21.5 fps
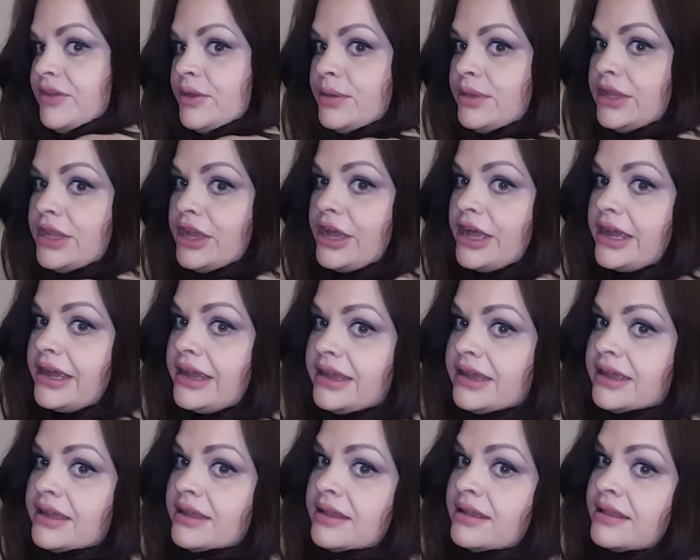you look,
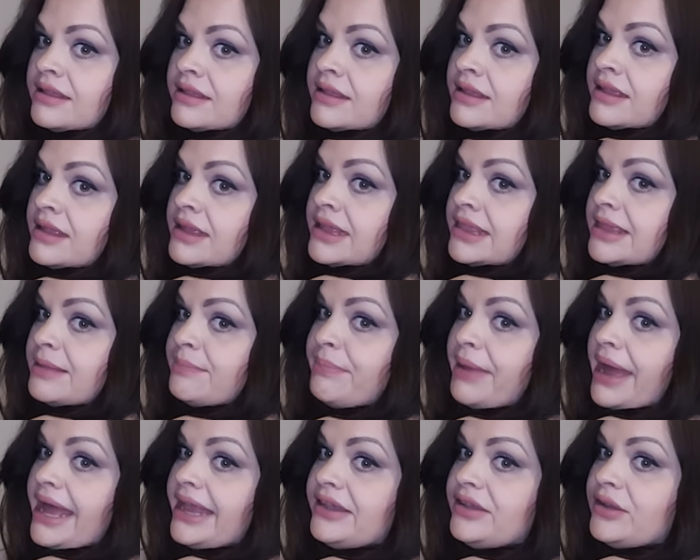the
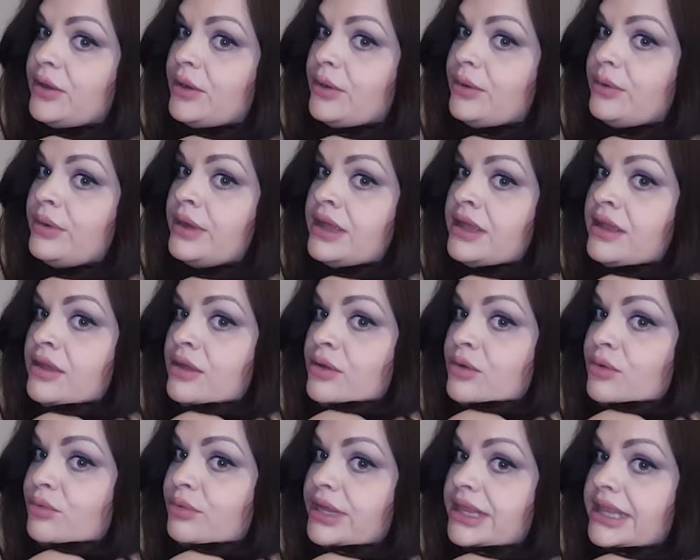bandeau
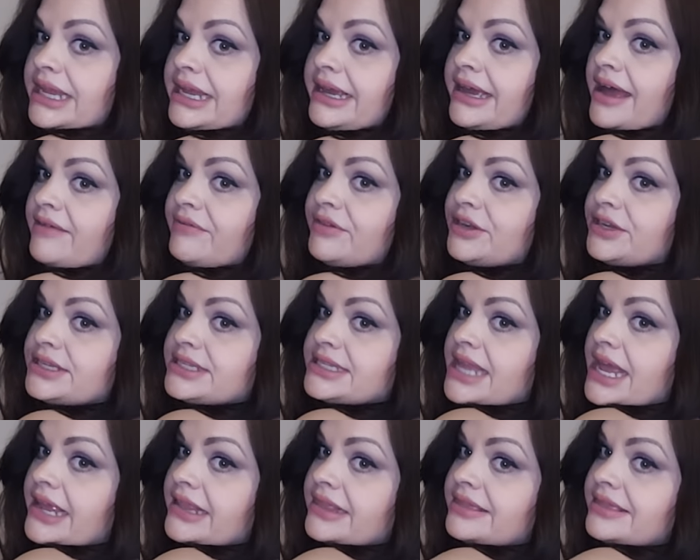really covers
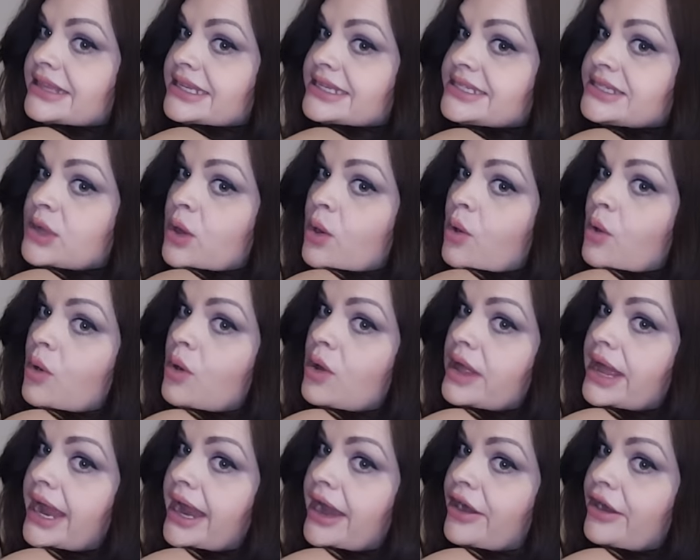like this
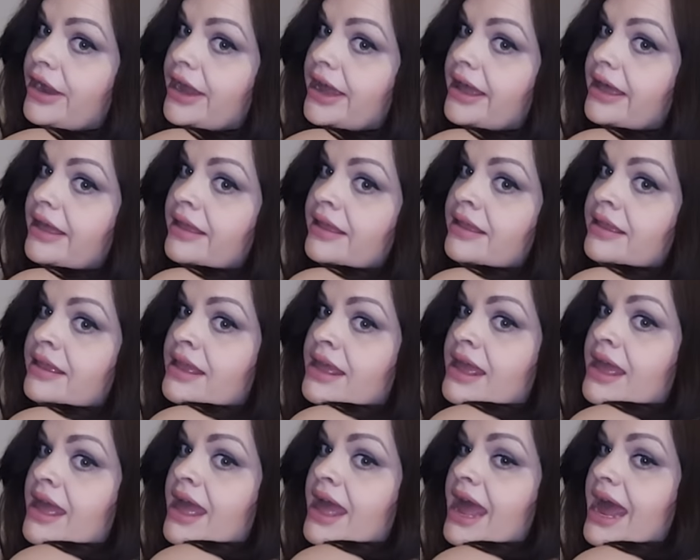whole area.
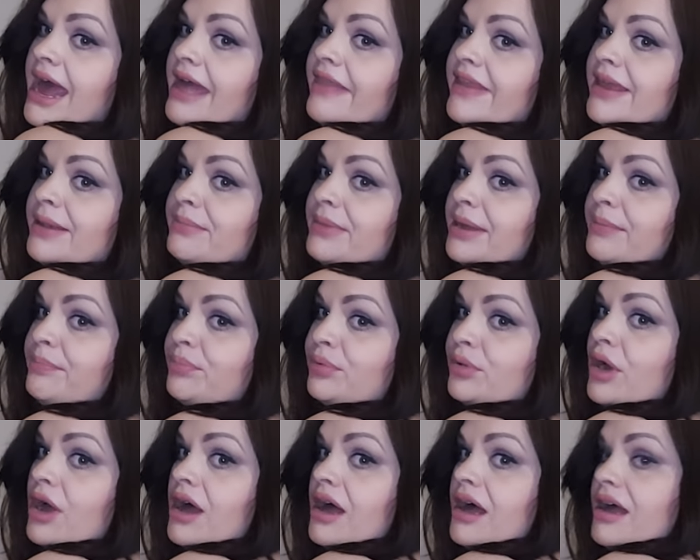And then my
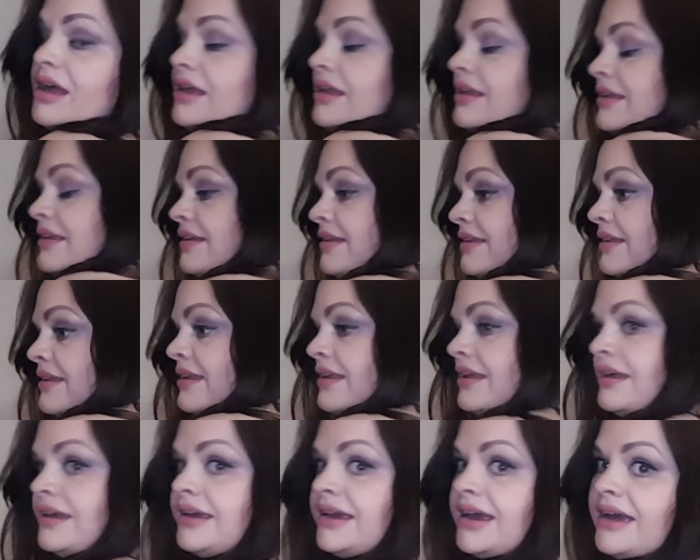bra
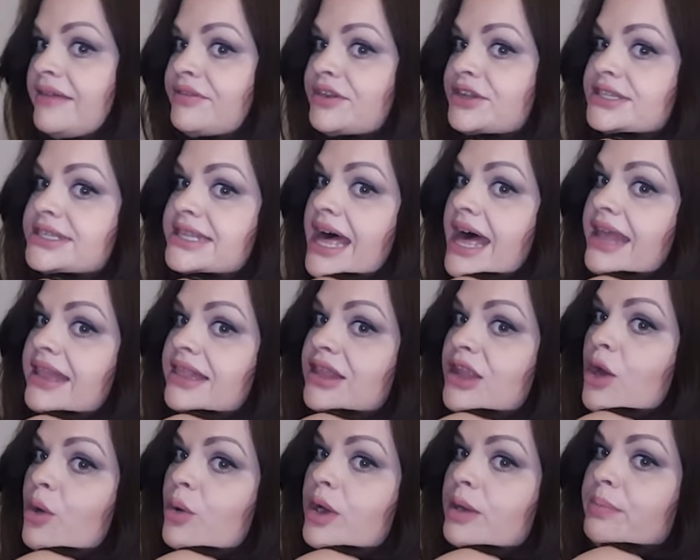covers that
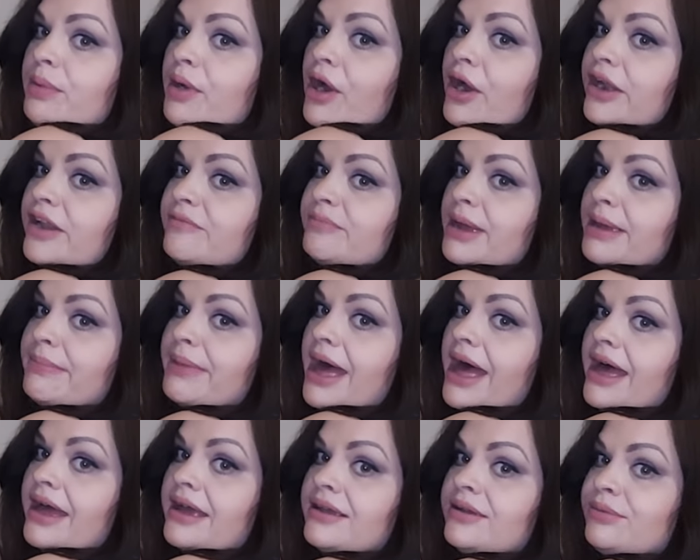lower part of my
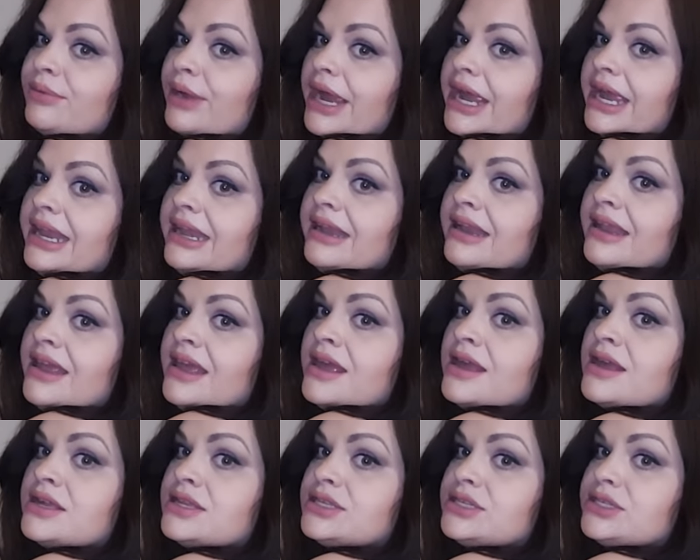back, right?
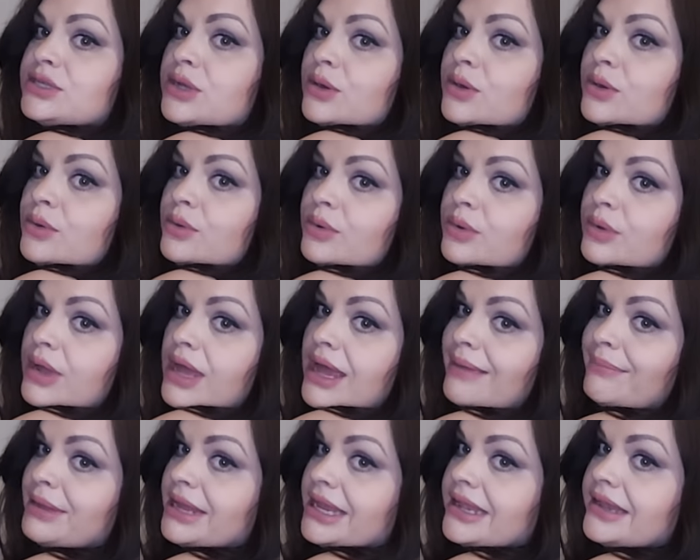So,
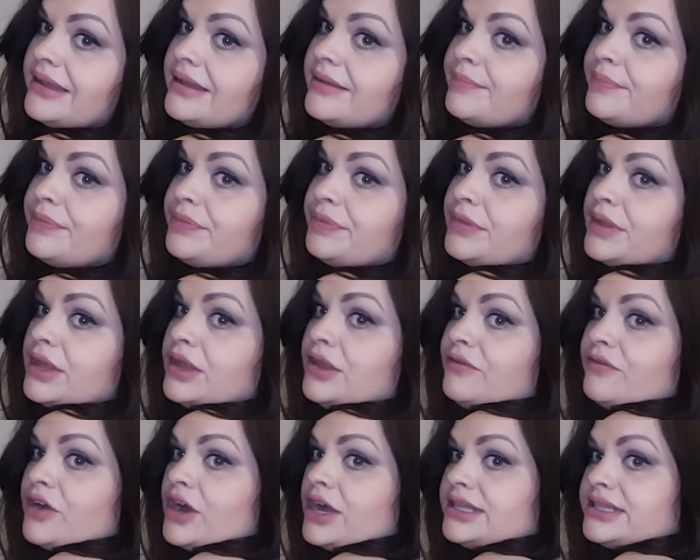I mean,
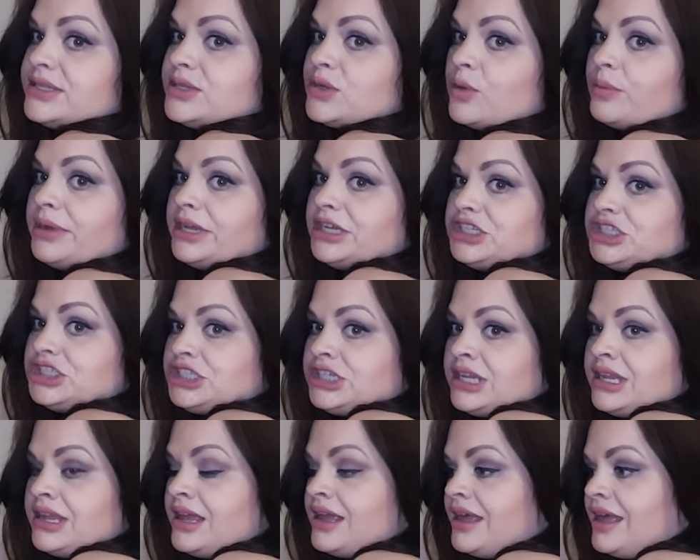you've got so
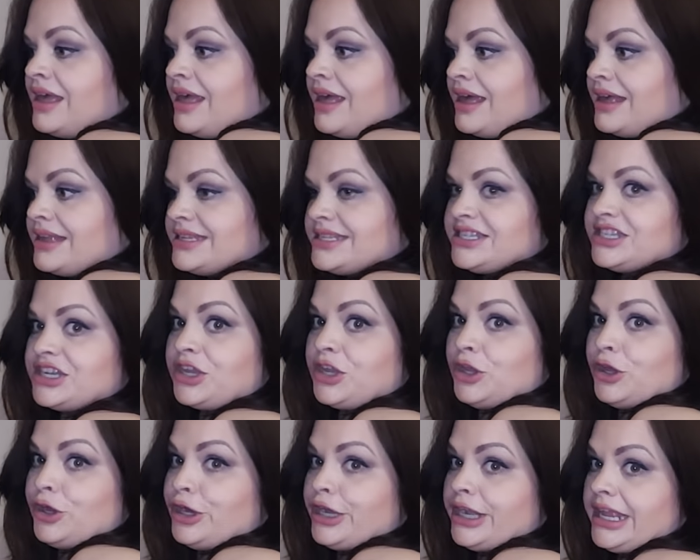much
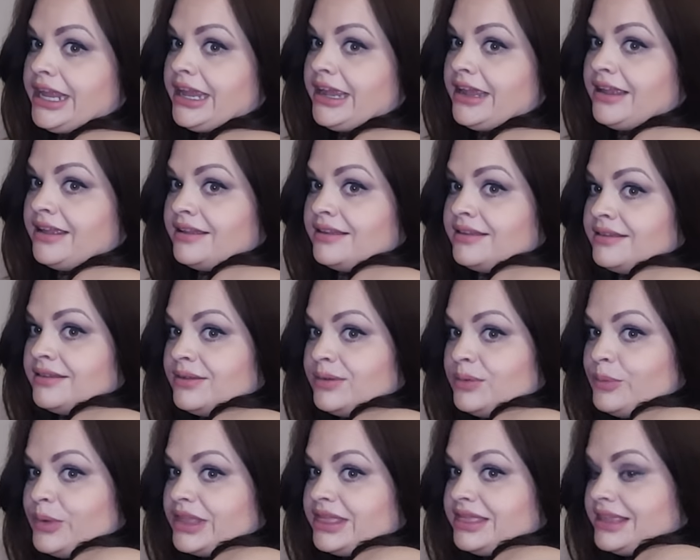security
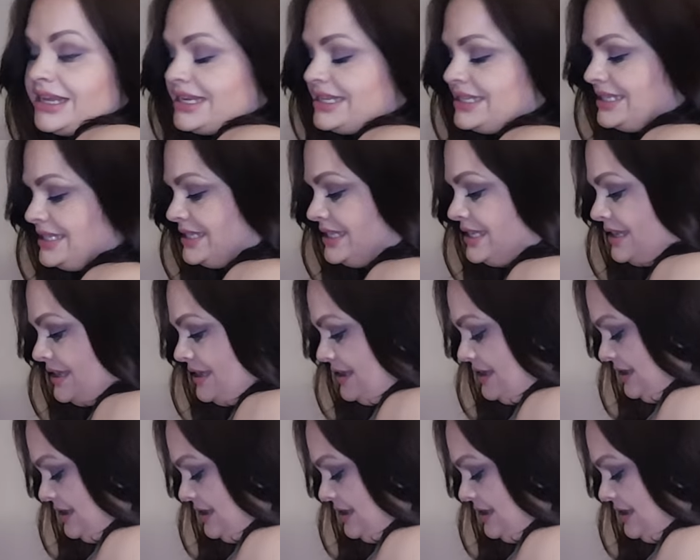with this